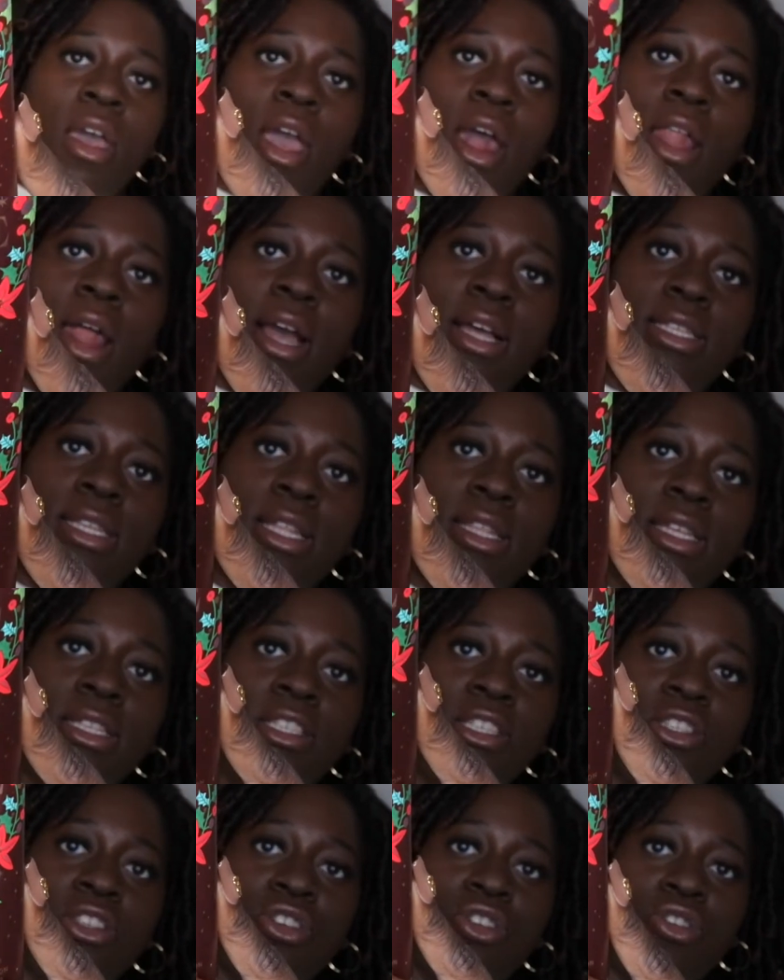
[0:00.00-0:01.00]
And like I said,
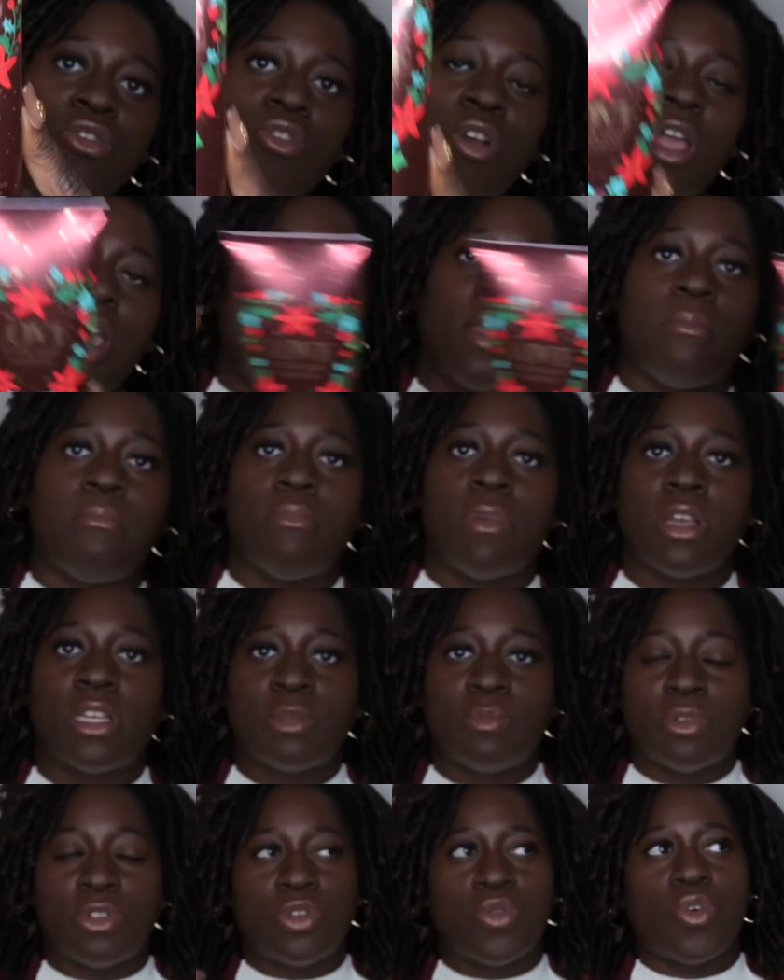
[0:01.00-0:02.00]
this is a great
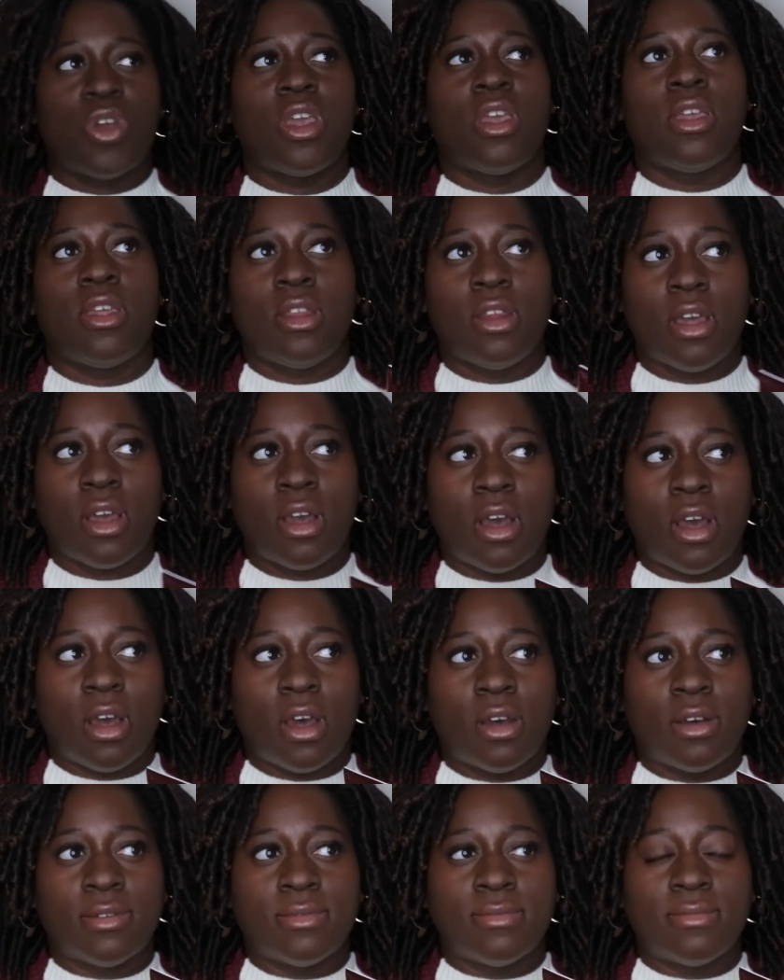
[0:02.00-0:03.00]
mix between
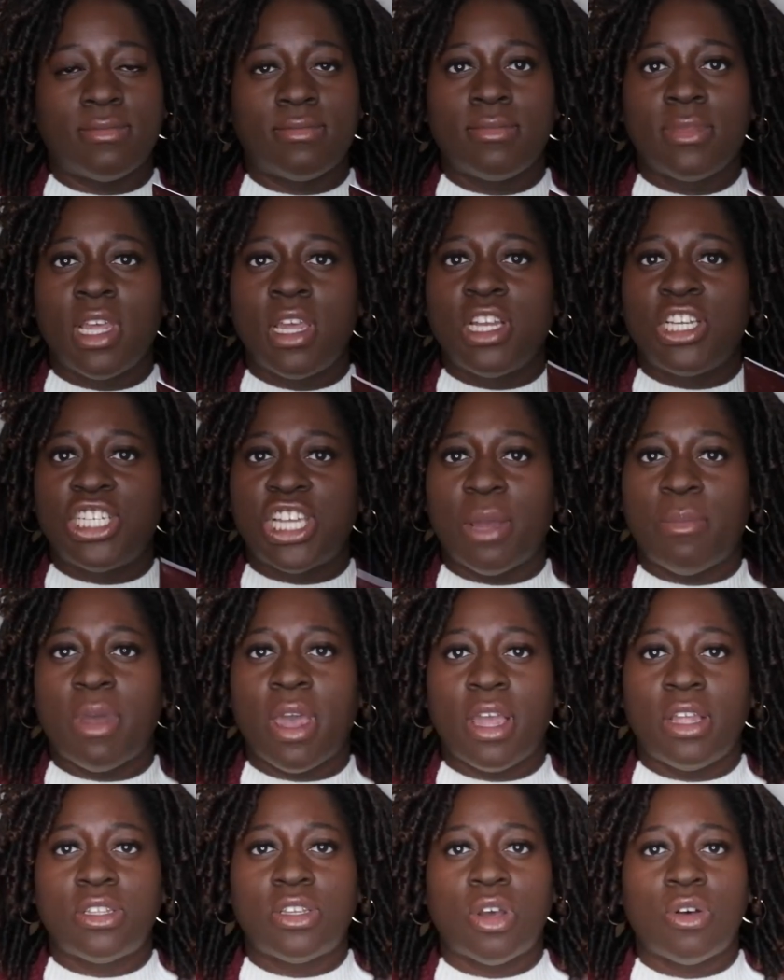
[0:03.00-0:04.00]
um,
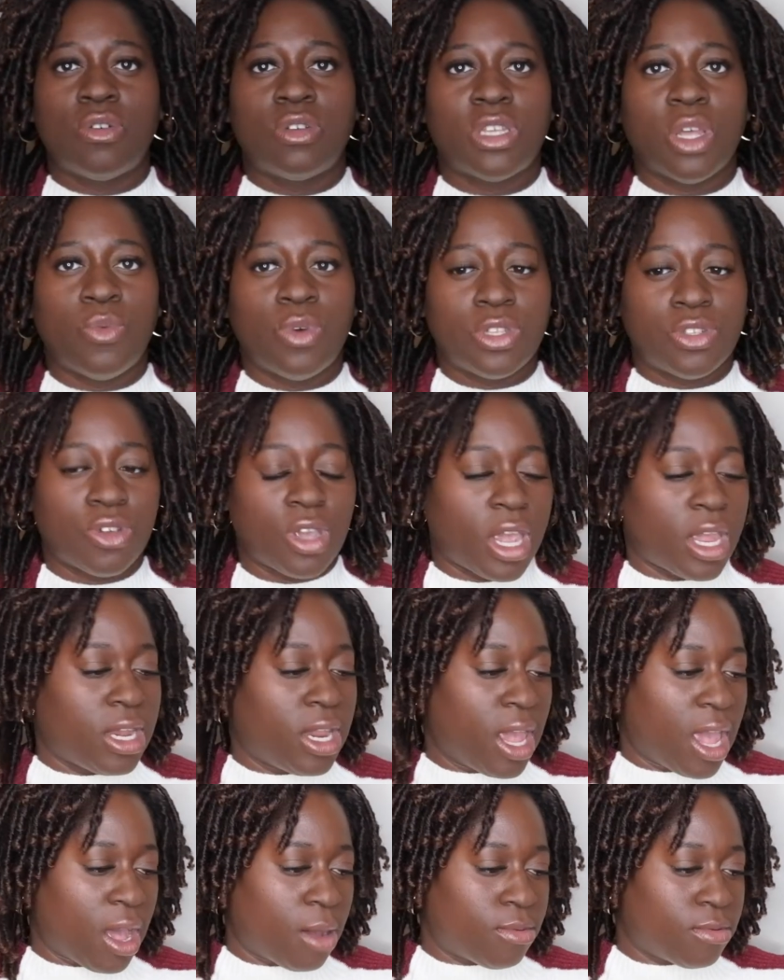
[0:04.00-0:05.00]
champagne toast and winter
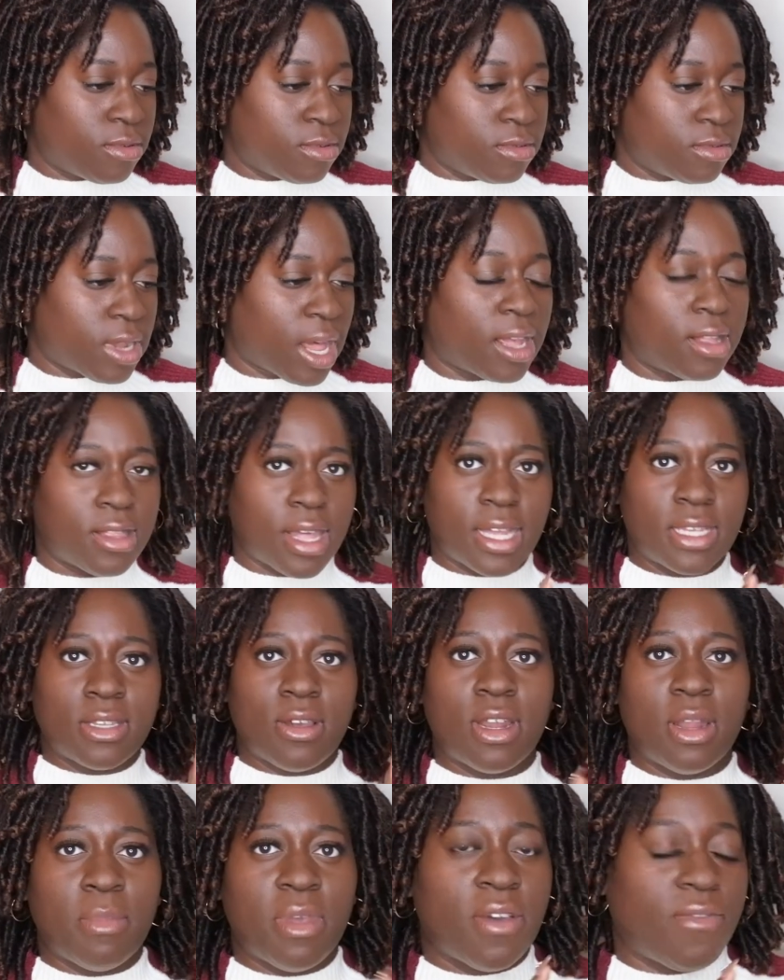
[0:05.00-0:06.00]
candy apple. Like that's
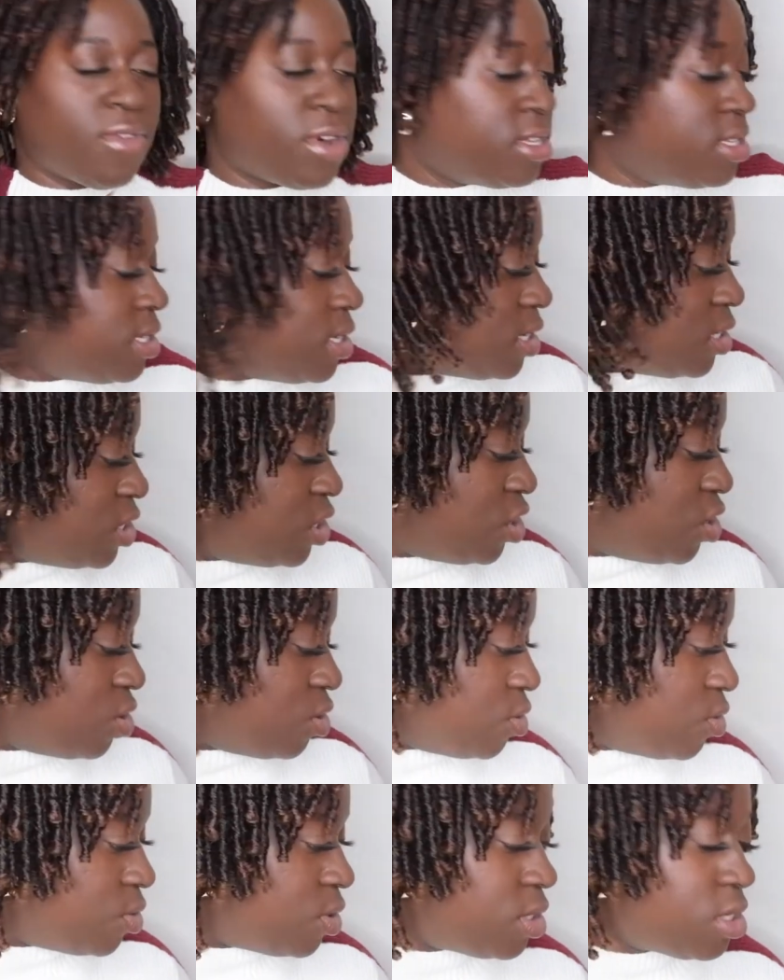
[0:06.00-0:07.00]
gonna be a fun scent to
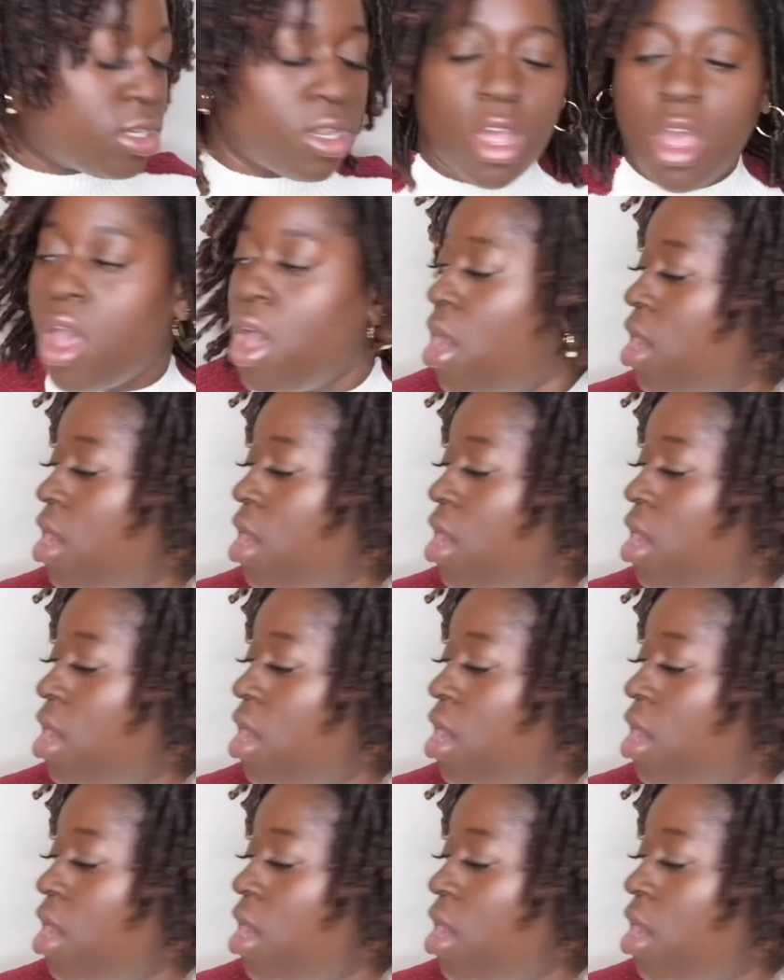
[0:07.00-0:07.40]
use.